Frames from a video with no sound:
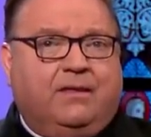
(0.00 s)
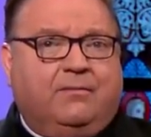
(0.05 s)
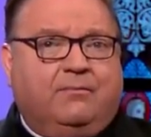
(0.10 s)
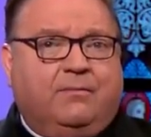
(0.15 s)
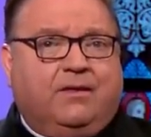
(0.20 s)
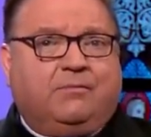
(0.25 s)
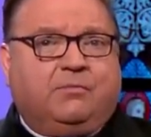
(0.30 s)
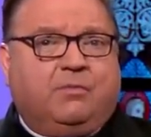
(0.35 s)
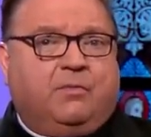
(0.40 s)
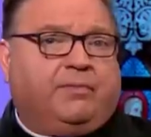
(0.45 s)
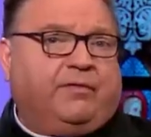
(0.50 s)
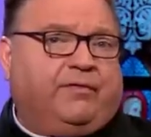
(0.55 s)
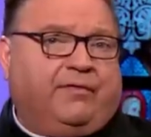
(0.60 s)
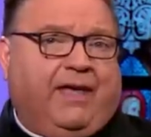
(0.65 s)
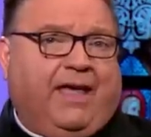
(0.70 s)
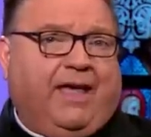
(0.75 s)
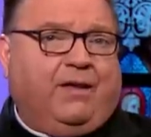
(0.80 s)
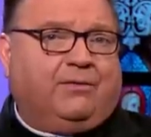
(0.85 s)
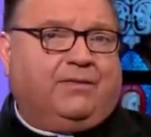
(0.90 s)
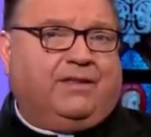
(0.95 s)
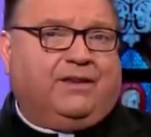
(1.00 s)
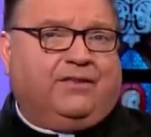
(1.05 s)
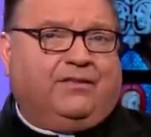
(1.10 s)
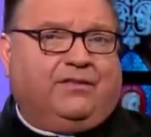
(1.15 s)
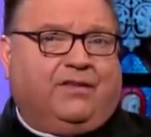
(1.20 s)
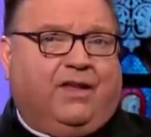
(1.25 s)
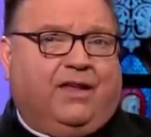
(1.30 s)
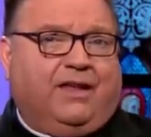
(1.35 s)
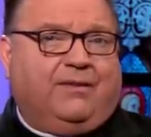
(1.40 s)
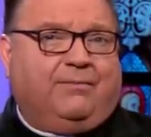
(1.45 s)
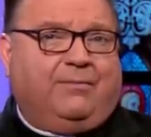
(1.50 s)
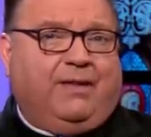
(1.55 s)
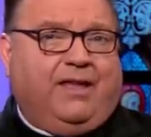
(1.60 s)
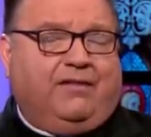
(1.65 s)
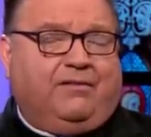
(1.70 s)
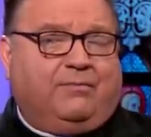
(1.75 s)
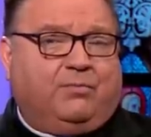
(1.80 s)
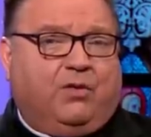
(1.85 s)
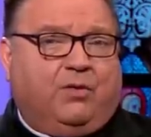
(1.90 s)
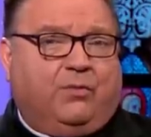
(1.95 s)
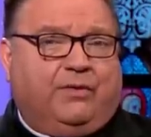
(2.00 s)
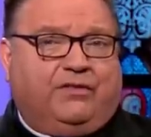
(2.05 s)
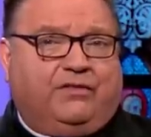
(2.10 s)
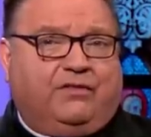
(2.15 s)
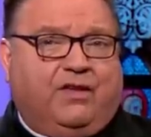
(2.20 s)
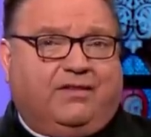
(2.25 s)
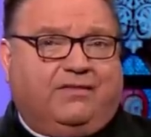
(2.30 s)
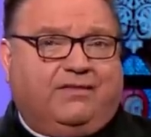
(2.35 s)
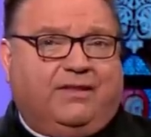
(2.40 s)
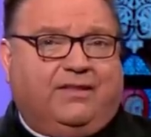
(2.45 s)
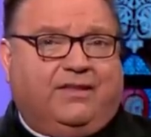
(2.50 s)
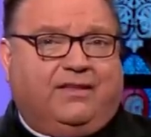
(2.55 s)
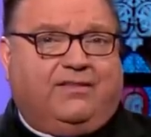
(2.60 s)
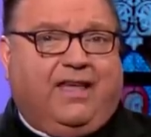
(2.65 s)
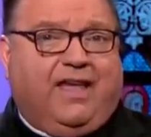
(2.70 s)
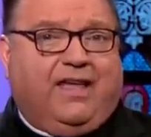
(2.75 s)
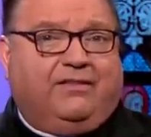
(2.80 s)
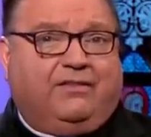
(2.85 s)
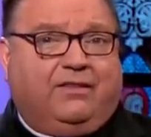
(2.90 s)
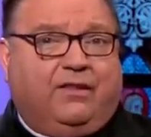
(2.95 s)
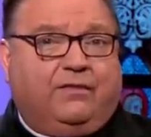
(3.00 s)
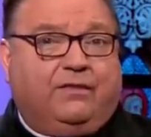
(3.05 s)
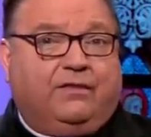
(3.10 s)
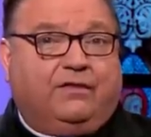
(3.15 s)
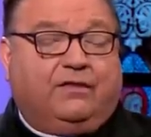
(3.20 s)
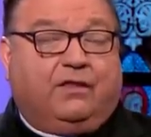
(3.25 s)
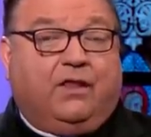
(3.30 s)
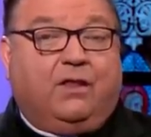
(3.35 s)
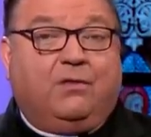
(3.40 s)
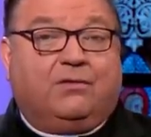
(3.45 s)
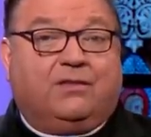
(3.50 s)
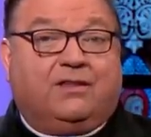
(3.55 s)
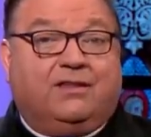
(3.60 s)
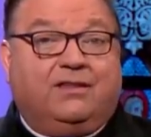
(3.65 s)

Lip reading: Much more profound than a signed baseball was touching the tassel of his cloak.